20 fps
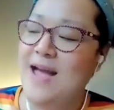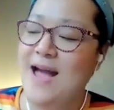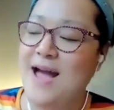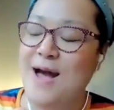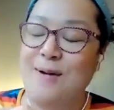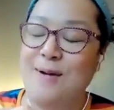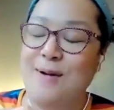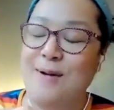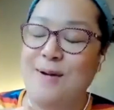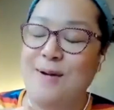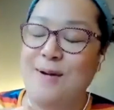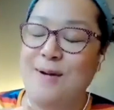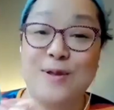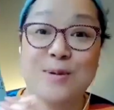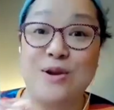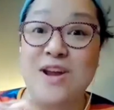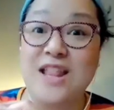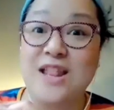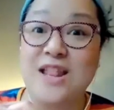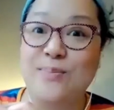so I'm
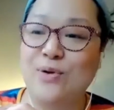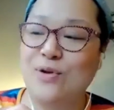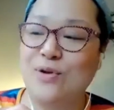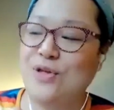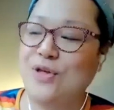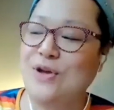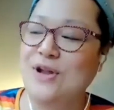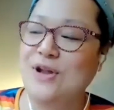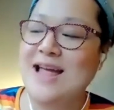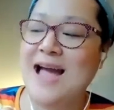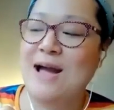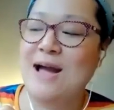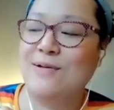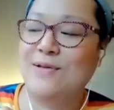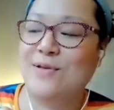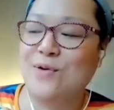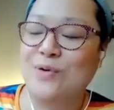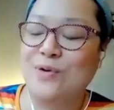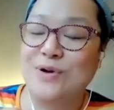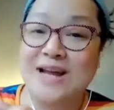going to read the book to you now.